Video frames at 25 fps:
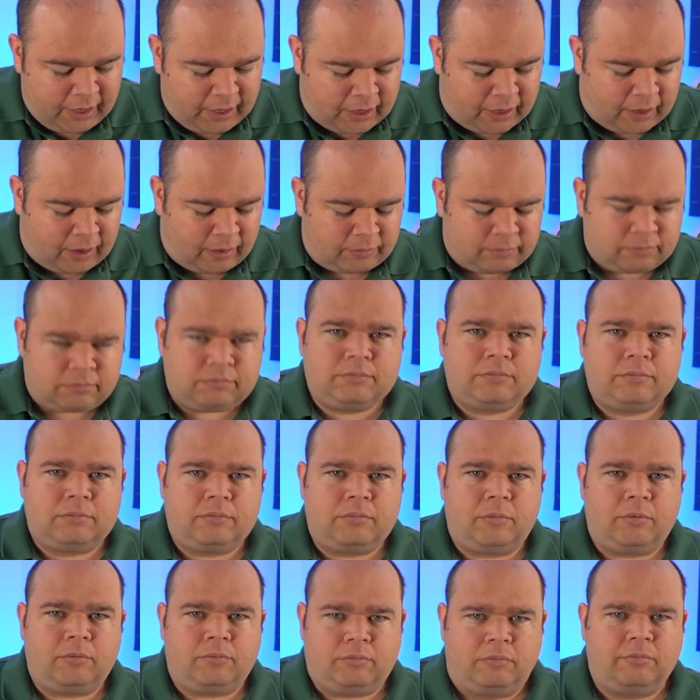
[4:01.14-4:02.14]
Go
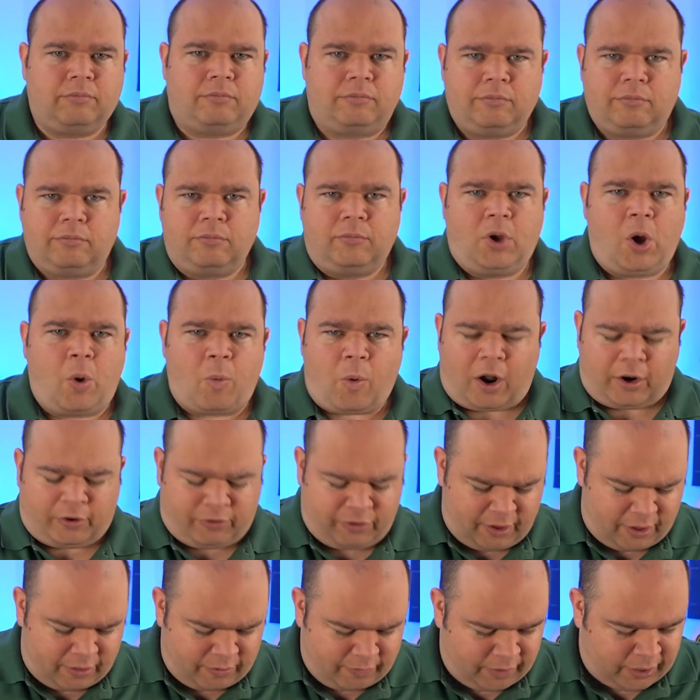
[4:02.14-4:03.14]
watch
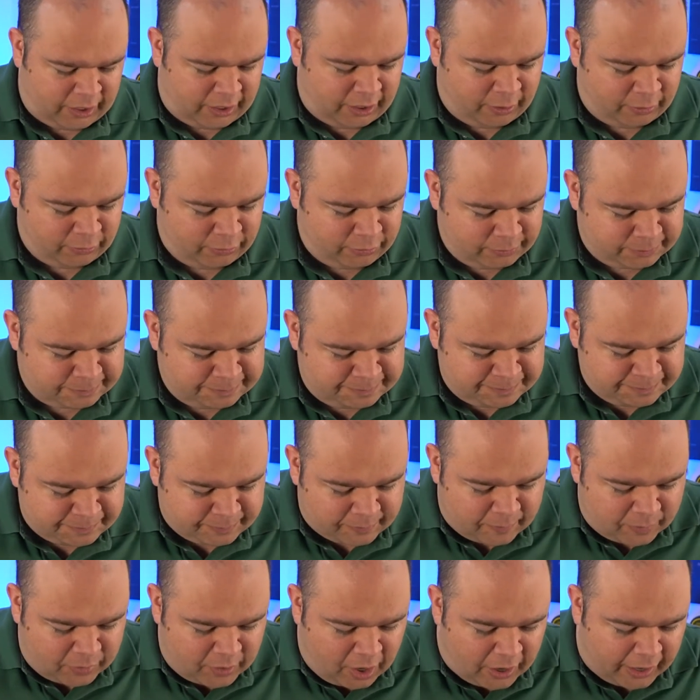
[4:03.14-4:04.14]
the other videos.
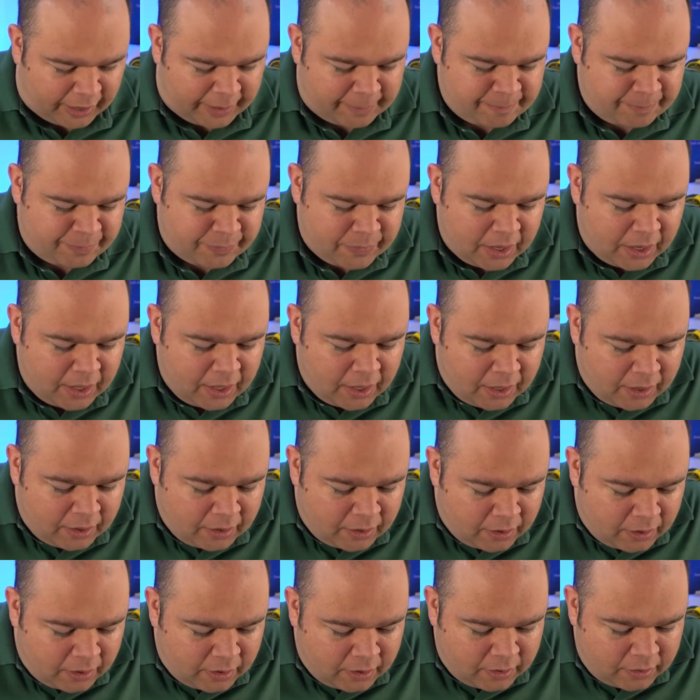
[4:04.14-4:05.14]
All right.
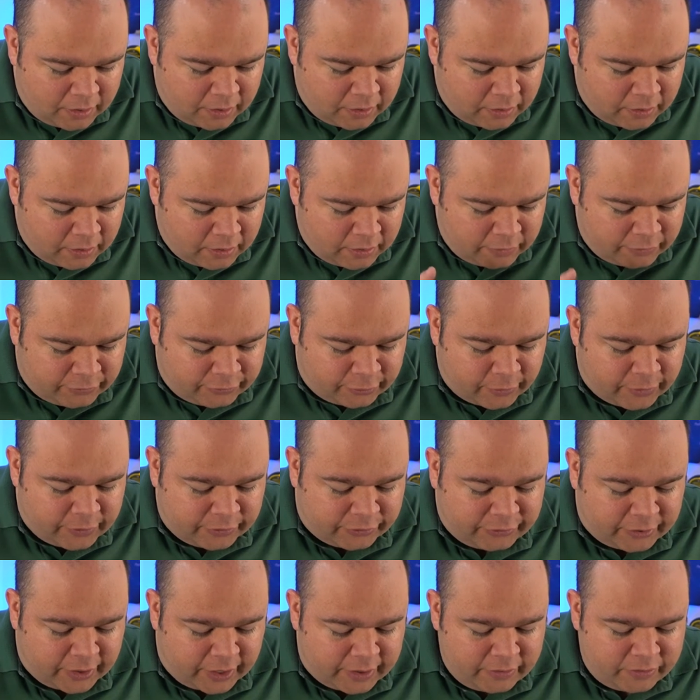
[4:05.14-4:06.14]
So the
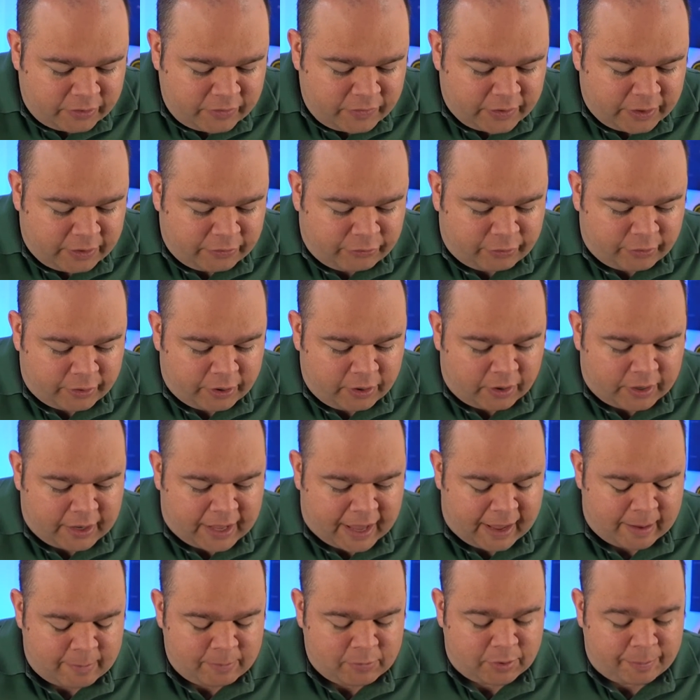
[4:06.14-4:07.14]
sons of Israel
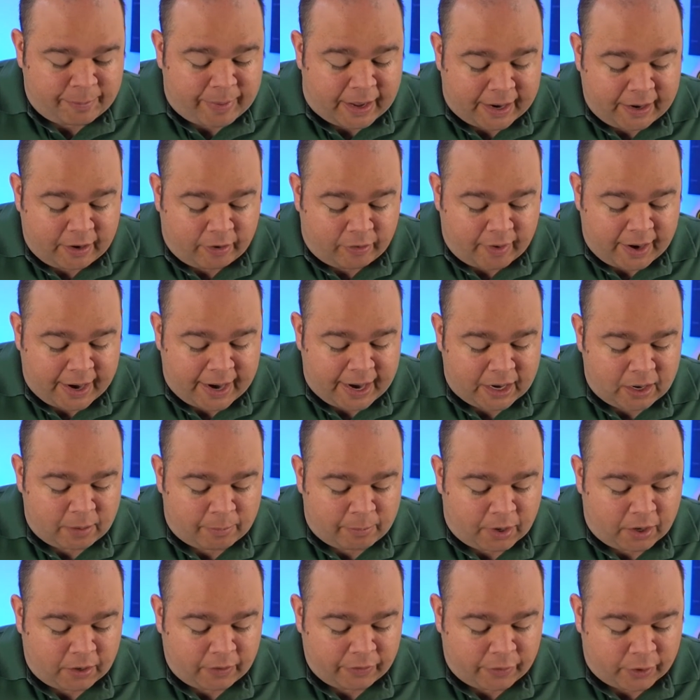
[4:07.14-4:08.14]
came to buy grain
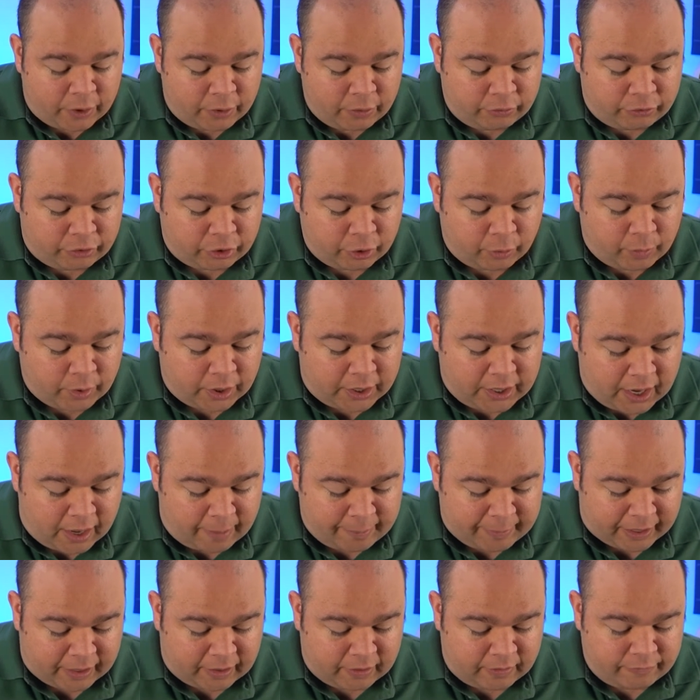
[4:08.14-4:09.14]
among those who were
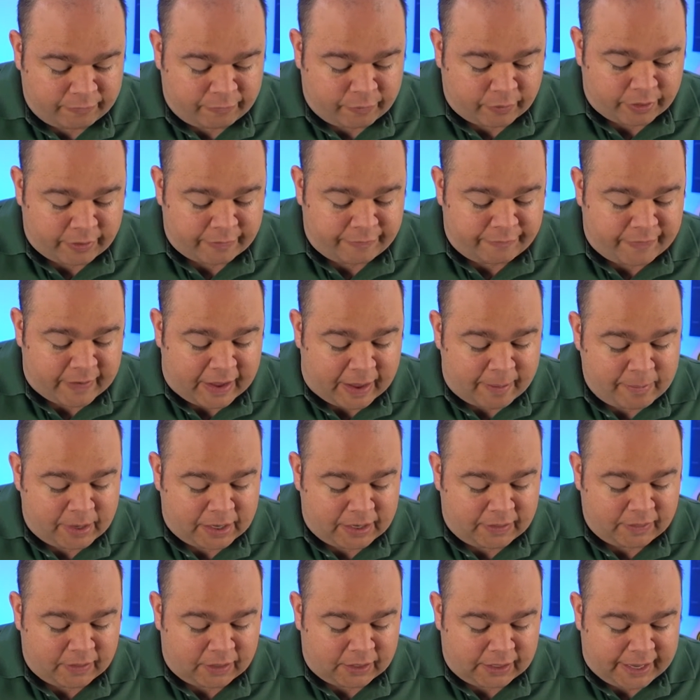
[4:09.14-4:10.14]
coming, for the famine
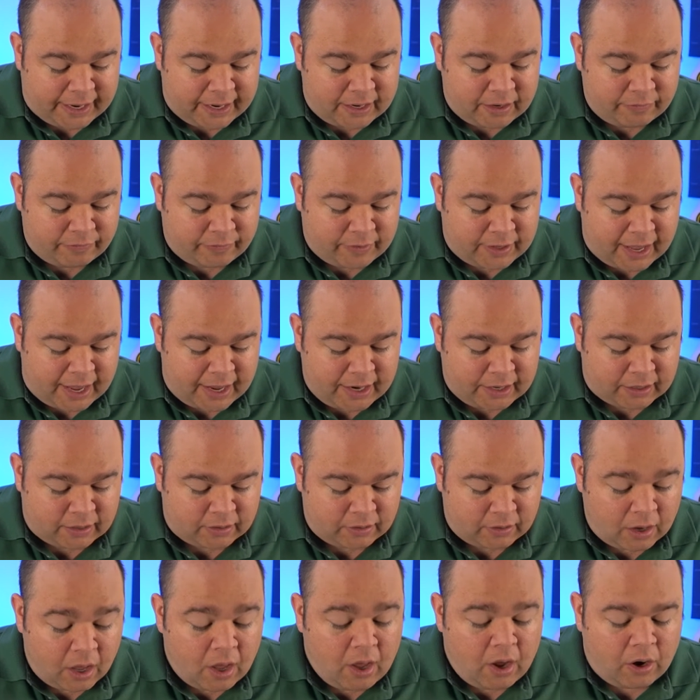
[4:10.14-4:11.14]
in the land of
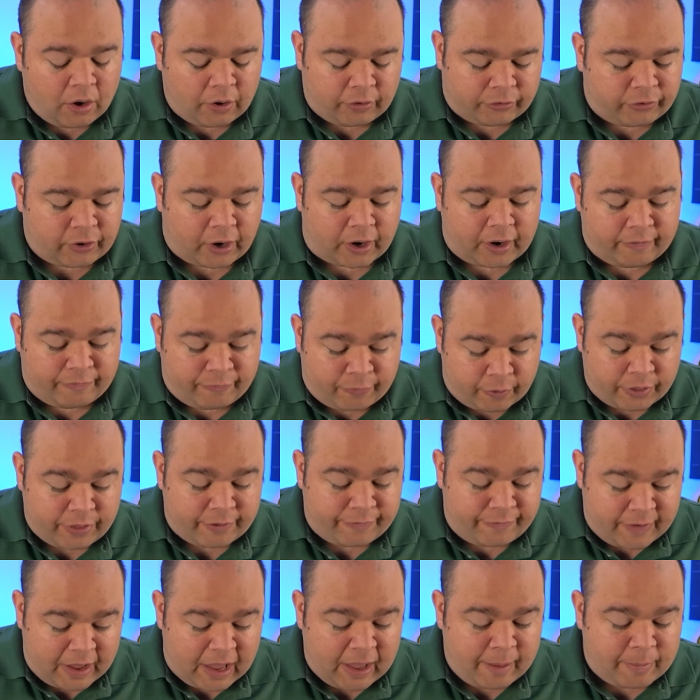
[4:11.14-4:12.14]
Canaan, for the
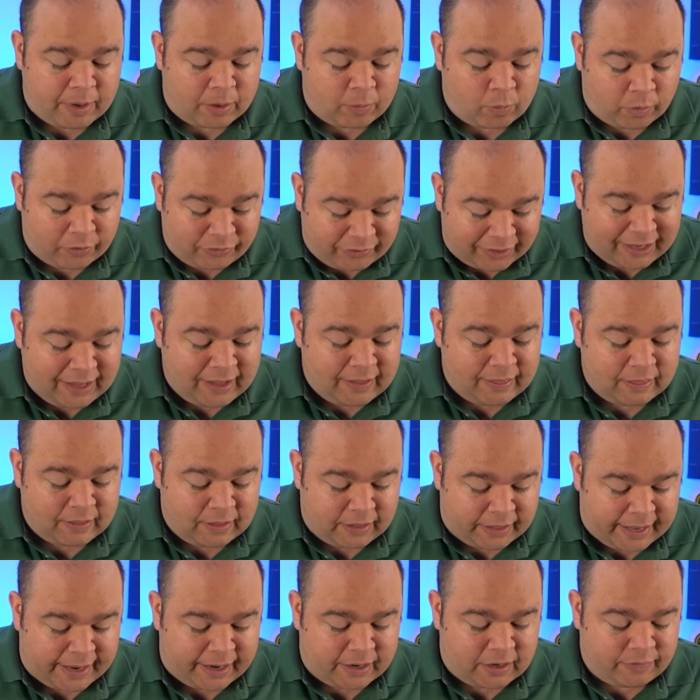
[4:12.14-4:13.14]
famine was in the
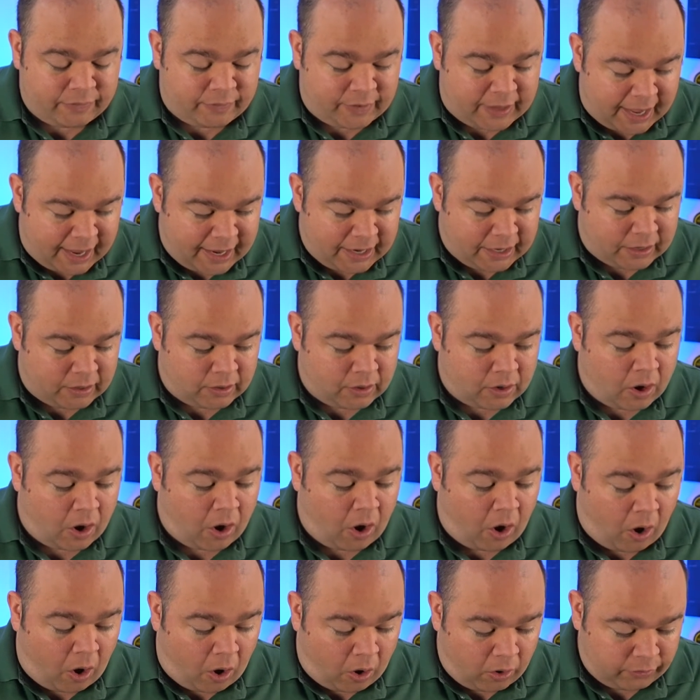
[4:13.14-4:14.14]
land of Canaan
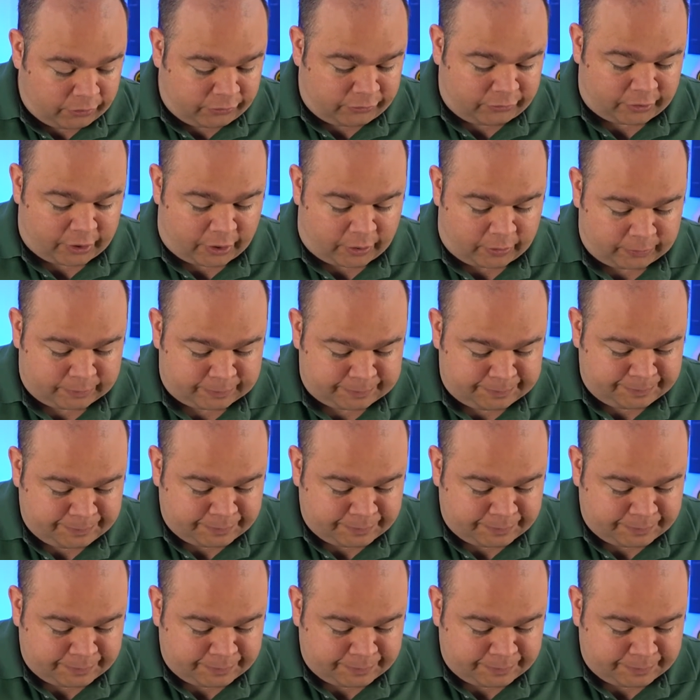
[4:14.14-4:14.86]
also.